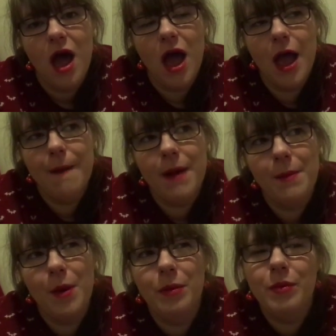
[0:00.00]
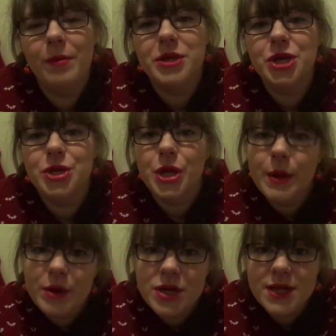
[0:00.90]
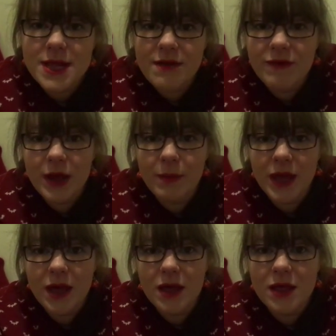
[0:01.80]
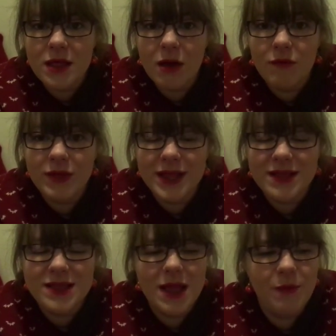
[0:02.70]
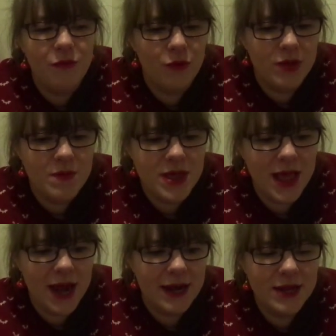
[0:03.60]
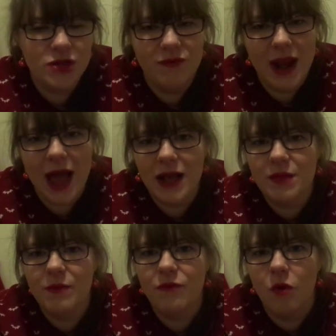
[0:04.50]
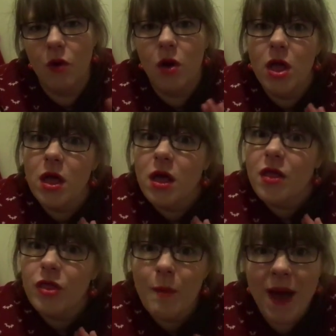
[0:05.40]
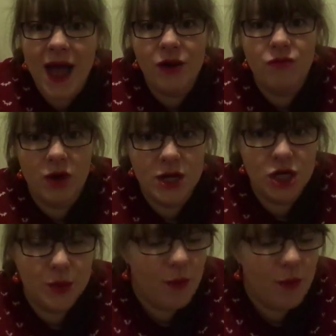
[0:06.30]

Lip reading: I probably won't be doing too much this evening because obviously it's the day before Christmas and I need to relax before the mad rush